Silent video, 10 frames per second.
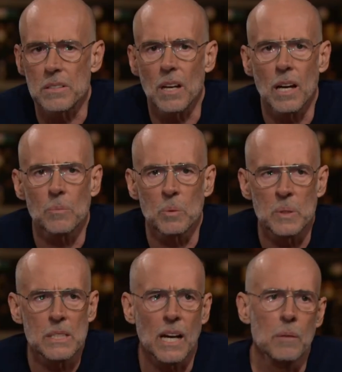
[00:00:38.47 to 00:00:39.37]
time when
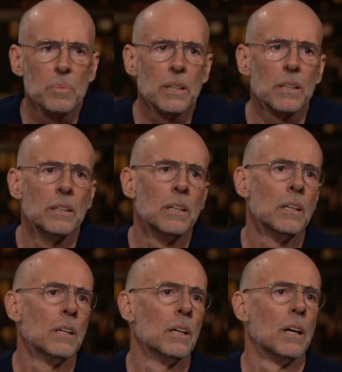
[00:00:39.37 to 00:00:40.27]
we type in
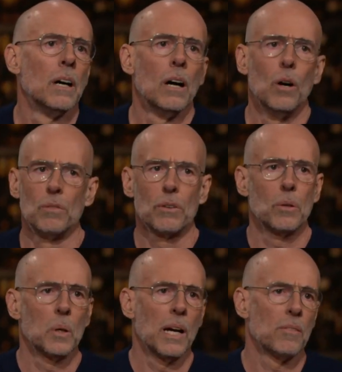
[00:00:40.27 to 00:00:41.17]
uh,
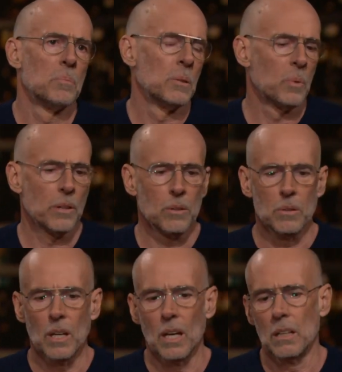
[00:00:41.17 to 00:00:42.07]
overthrow government, whether you
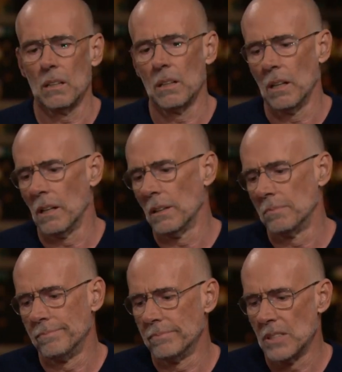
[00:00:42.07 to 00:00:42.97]
get uh,
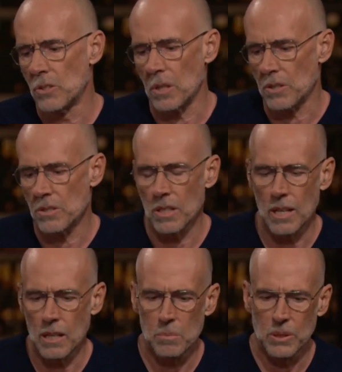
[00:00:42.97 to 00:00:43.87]
instructions on
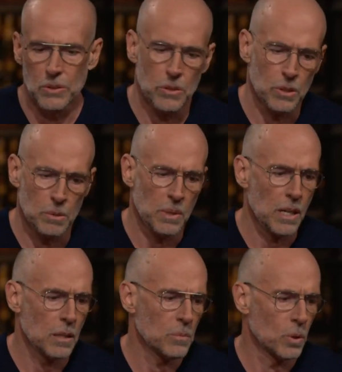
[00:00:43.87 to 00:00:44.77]
how to build a dirty
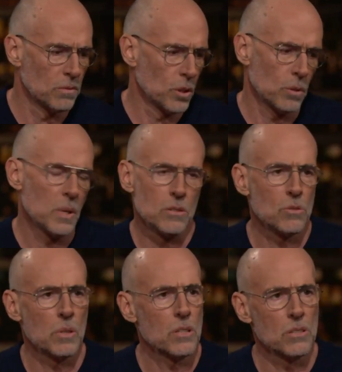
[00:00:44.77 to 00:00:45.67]
bomb or voter
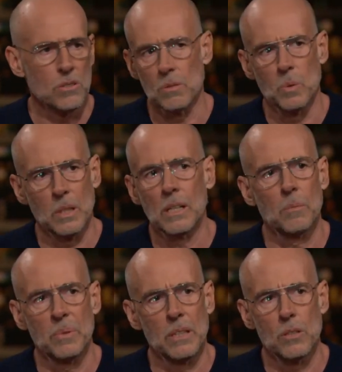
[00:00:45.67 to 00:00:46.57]
registration? Should one
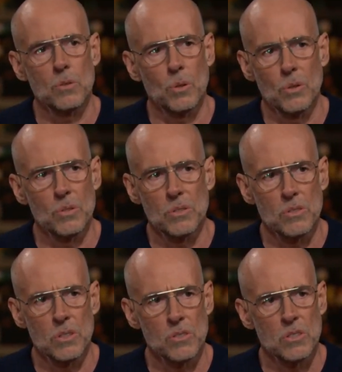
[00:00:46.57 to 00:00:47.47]
company control those
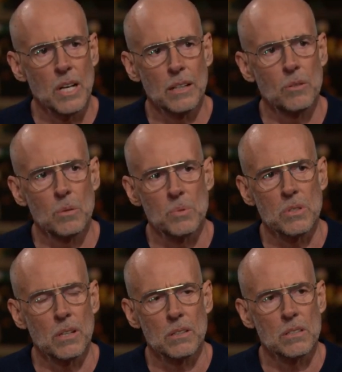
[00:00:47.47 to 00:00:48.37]
decisions
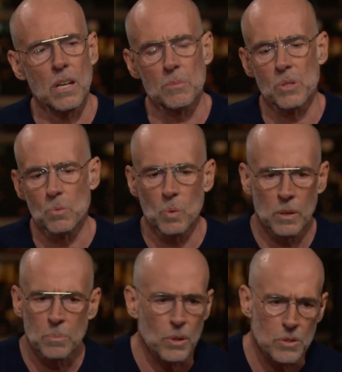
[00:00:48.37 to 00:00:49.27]
93% of the time? Should
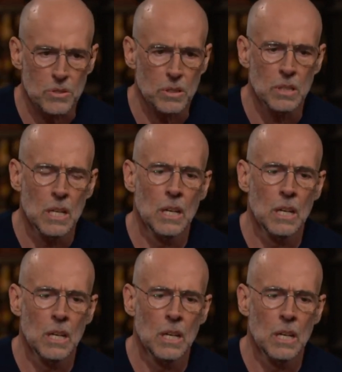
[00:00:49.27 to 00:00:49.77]
one person